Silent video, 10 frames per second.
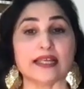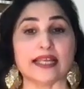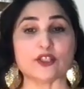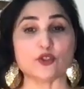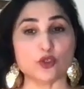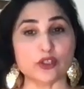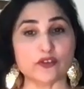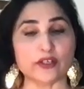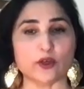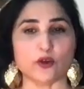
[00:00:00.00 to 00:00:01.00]
like
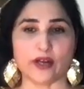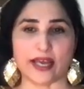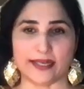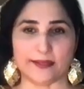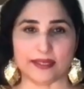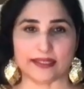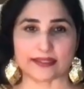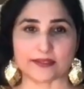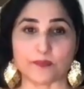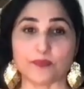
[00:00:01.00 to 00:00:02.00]
jewelry or
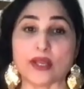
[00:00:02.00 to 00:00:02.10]
handbags.